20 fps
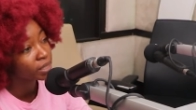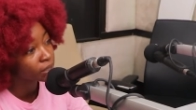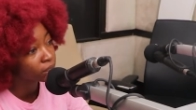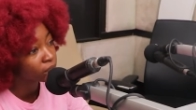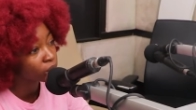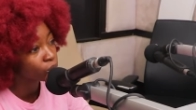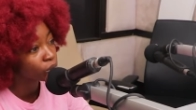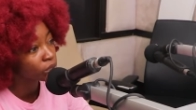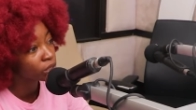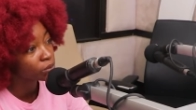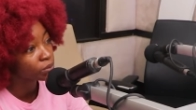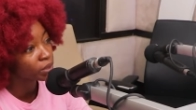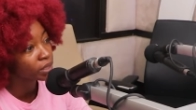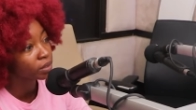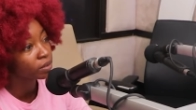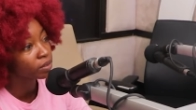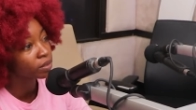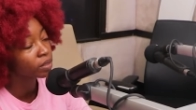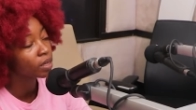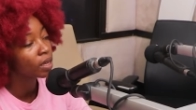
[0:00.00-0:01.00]
meetings, which
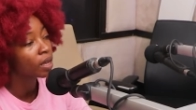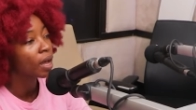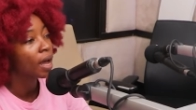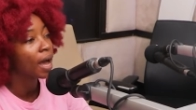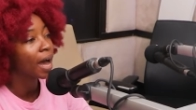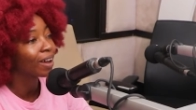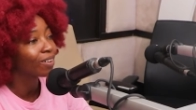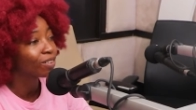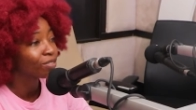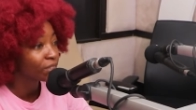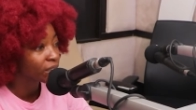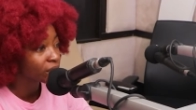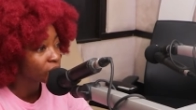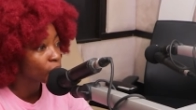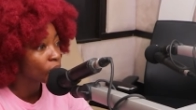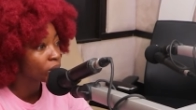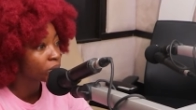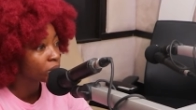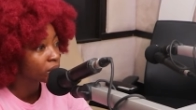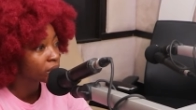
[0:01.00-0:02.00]
means out of
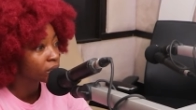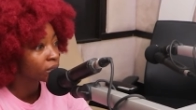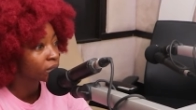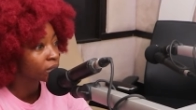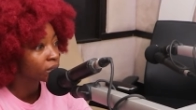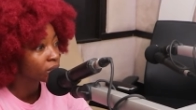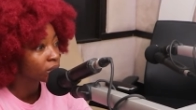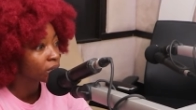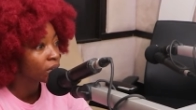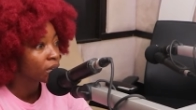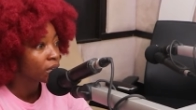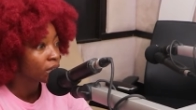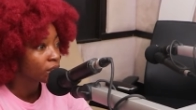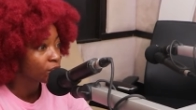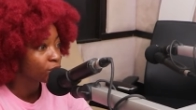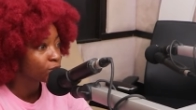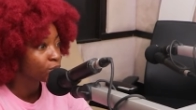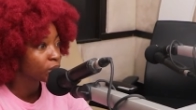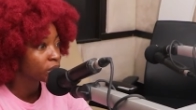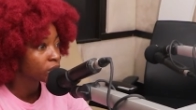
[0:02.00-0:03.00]
31 meetings,
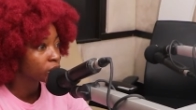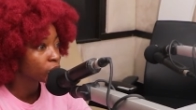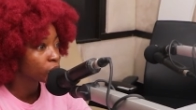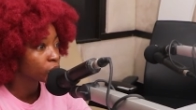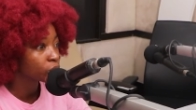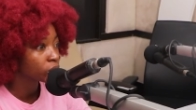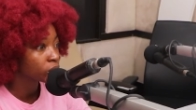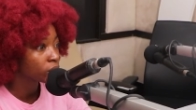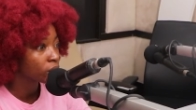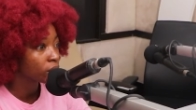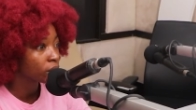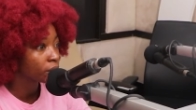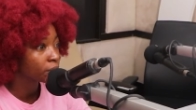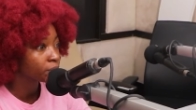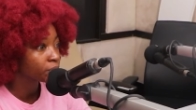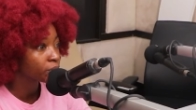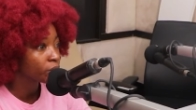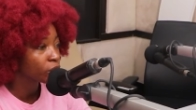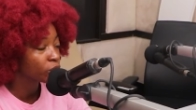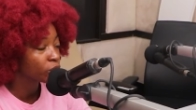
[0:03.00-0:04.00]
they've beaten us. Um,